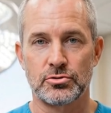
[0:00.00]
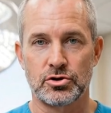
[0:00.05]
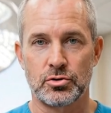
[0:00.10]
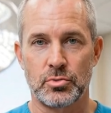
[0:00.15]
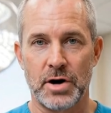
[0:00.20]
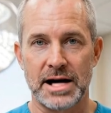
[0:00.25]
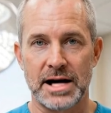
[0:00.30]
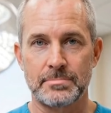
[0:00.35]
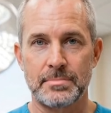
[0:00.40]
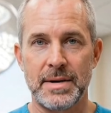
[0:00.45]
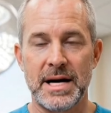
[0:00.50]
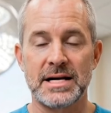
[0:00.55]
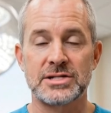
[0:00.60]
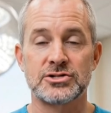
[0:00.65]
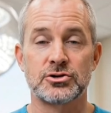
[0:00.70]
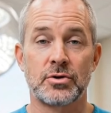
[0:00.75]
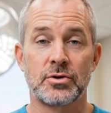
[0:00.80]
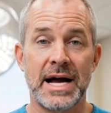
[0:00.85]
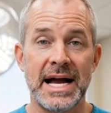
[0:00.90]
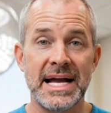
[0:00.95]
through Direct
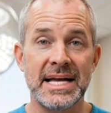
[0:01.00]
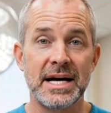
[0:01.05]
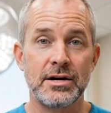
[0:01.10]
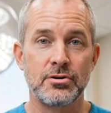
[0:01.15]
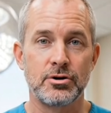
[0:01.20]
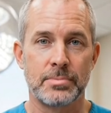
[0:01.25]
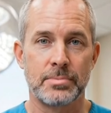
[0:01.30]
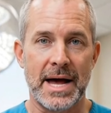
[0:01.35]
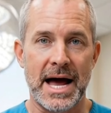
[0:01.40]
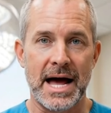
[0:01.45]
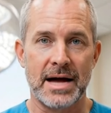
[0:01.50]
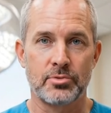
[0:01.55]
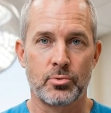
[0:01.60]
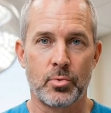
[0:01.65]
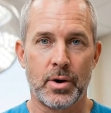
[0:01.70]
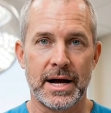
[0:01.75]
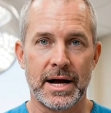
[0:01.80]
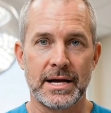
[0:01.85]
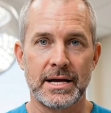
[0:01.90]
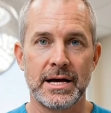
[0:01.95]
Meds, or any other
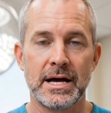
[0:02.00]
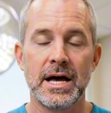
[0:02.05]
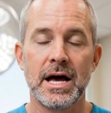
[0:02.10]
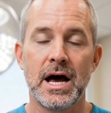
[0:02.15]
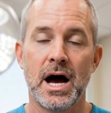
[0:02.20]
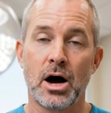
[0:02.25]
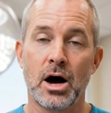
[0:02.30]
pathway,